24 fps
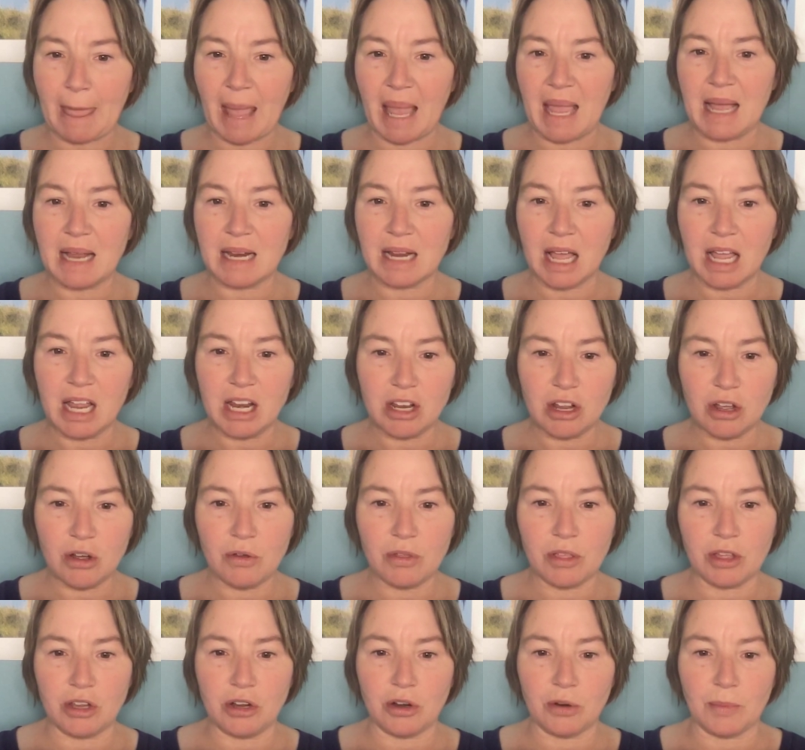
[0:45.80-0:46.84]
And I know
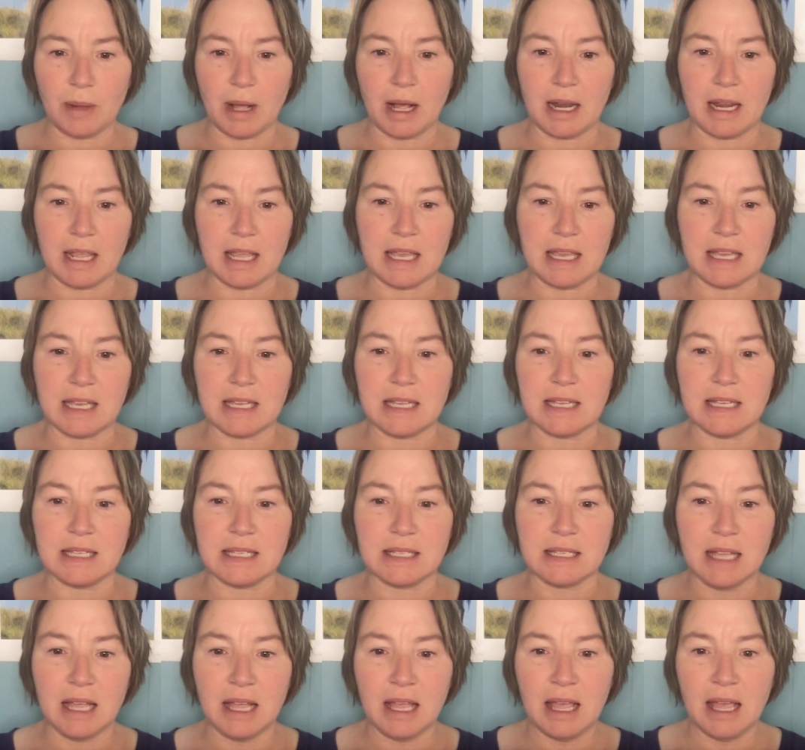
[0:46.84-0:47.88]
that your body
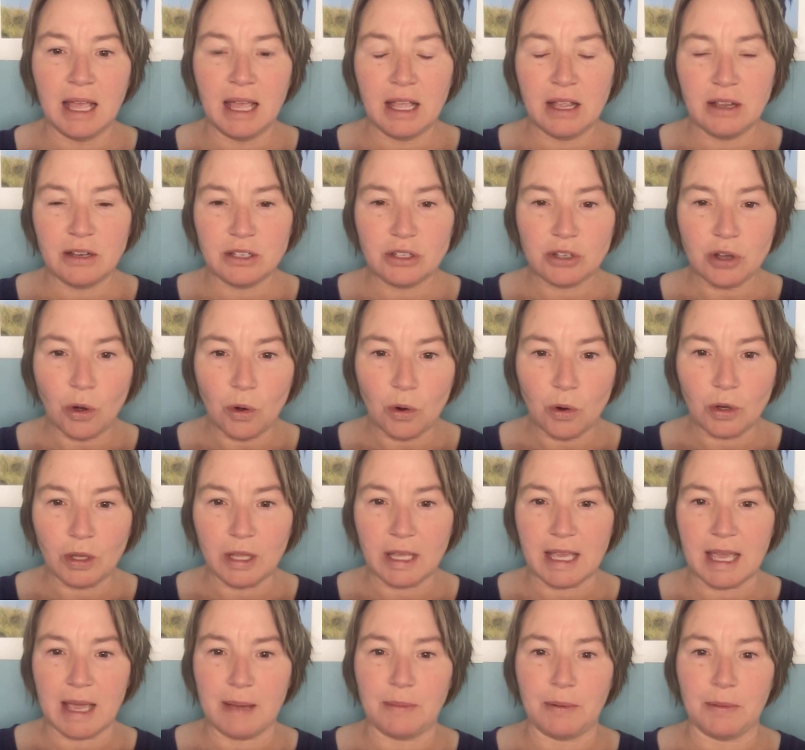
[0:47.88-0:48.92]
is totally
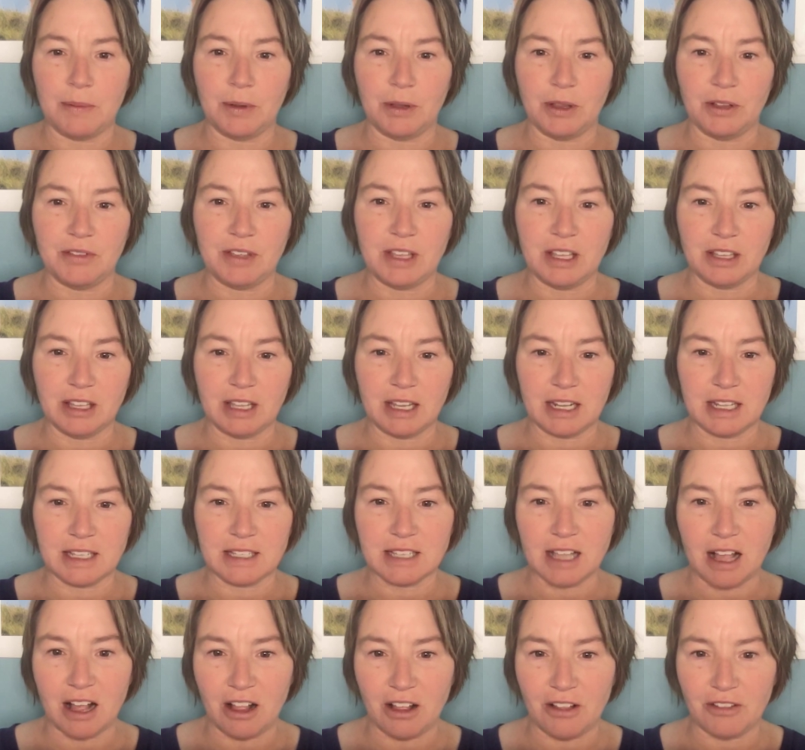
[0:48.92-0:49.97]
capable of healing
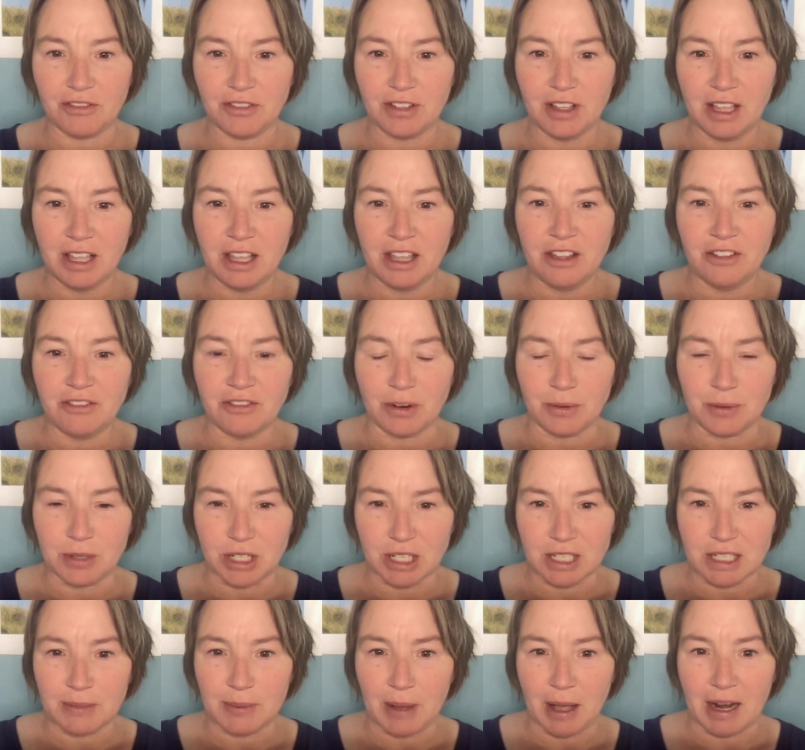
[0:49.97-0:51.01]
itself from
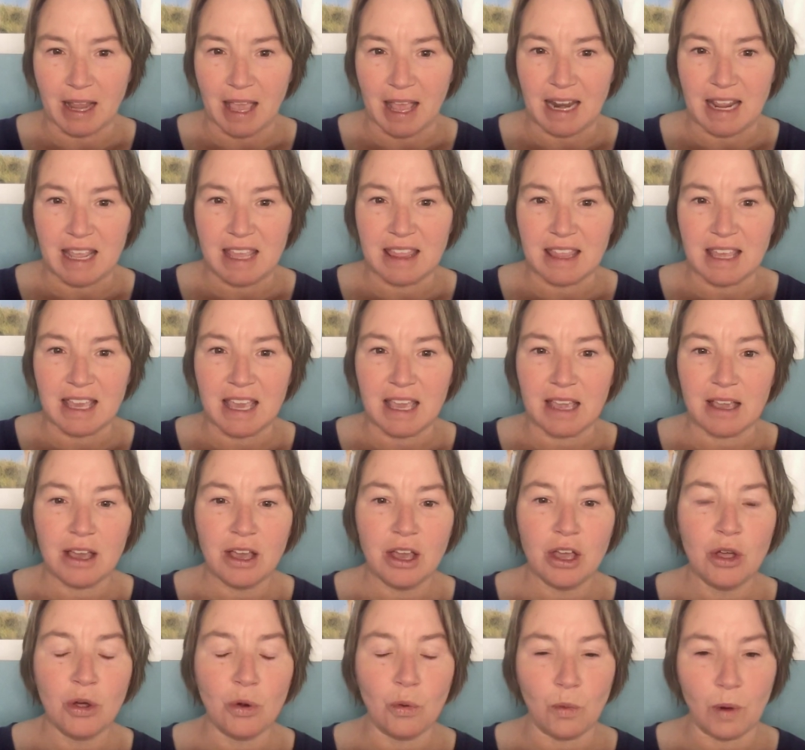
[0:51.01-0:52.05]
just about anything
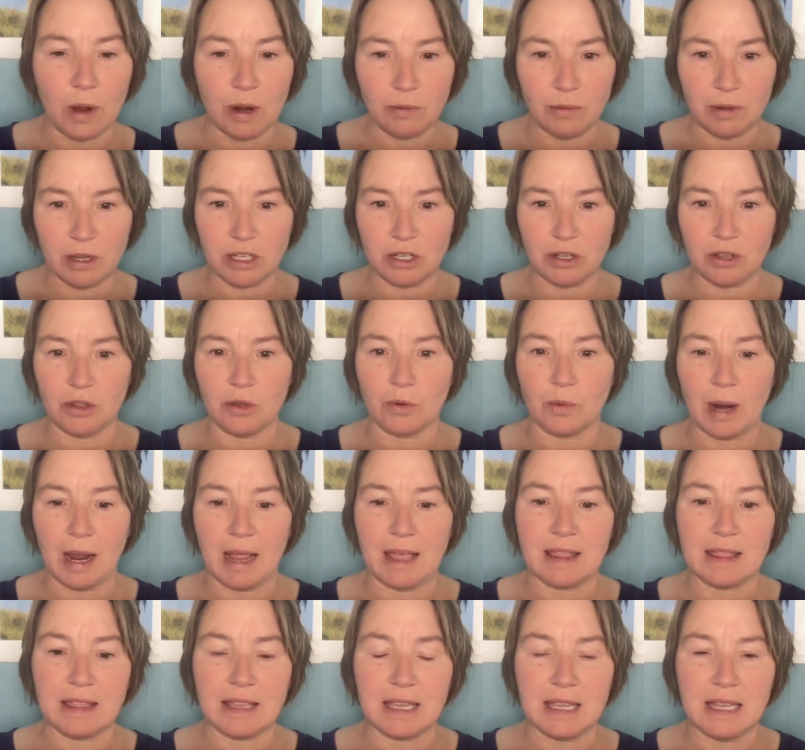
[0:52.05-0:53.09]
when we do the
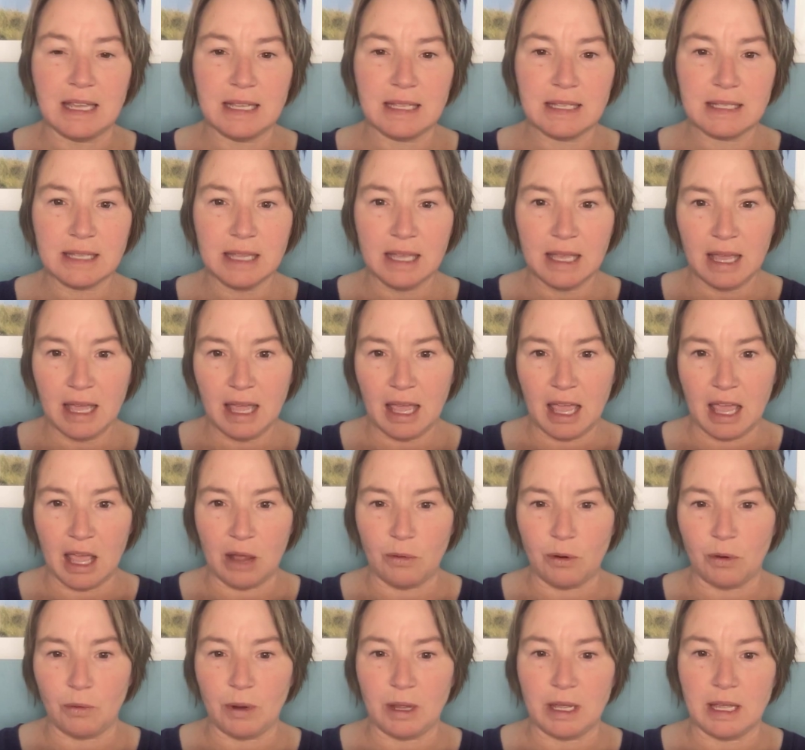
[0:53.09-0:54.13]
right things and
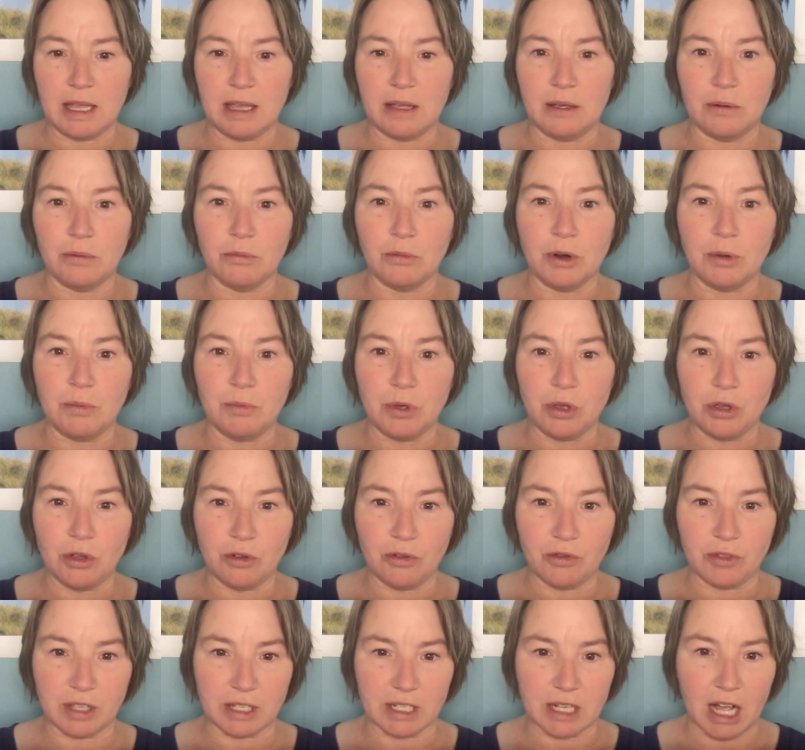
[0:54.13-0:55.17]
when we
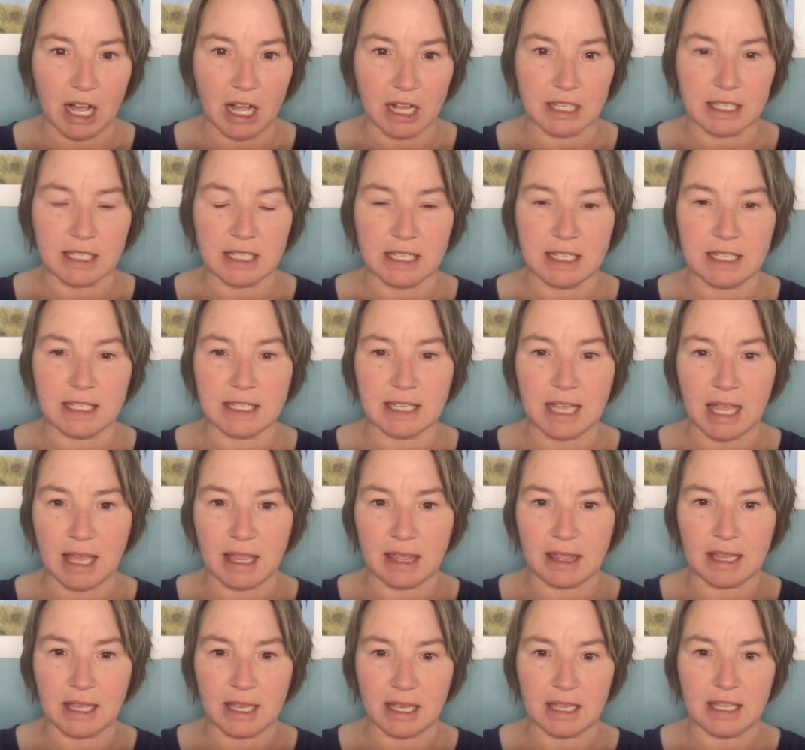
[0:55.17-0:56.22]
remove the toxins
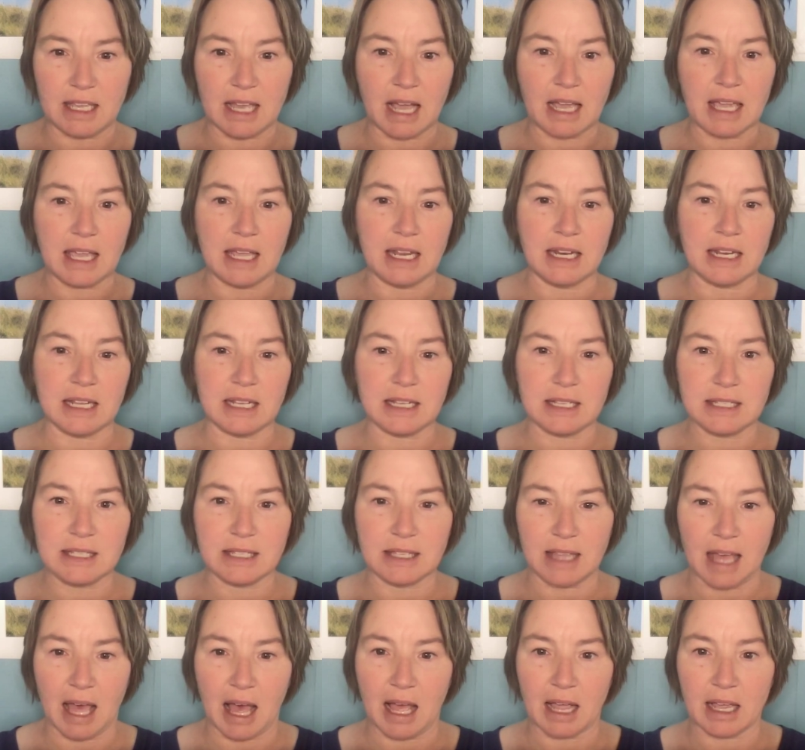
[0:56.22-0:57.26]
and the yuckiness
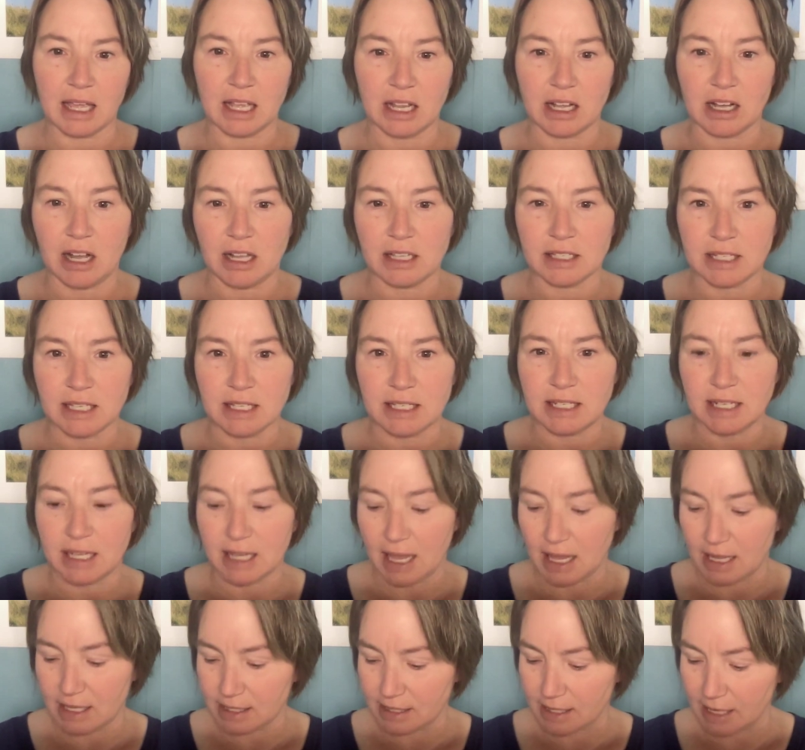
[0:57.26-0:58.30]
that can cause us to
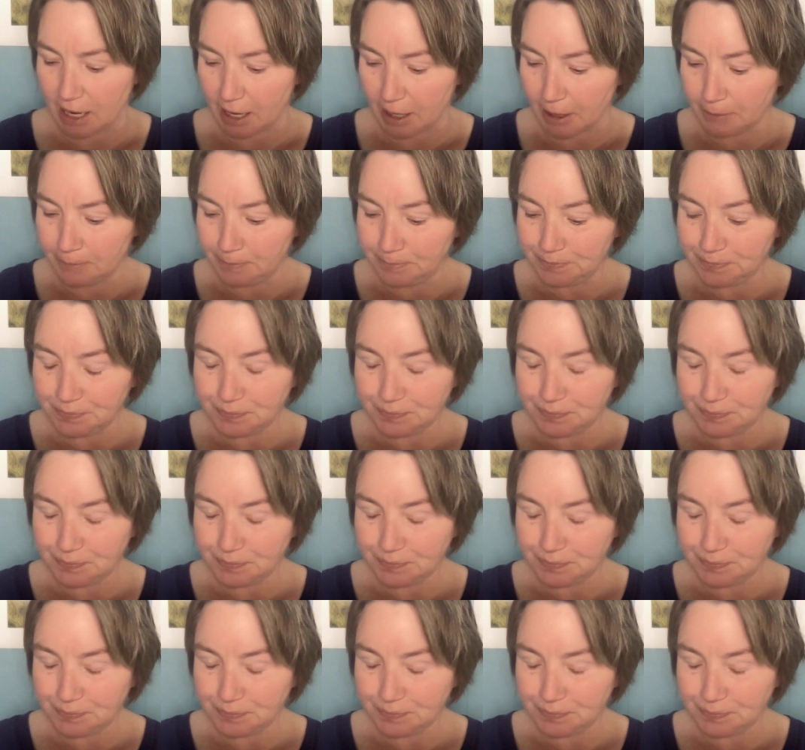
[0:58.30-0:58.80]
get sick.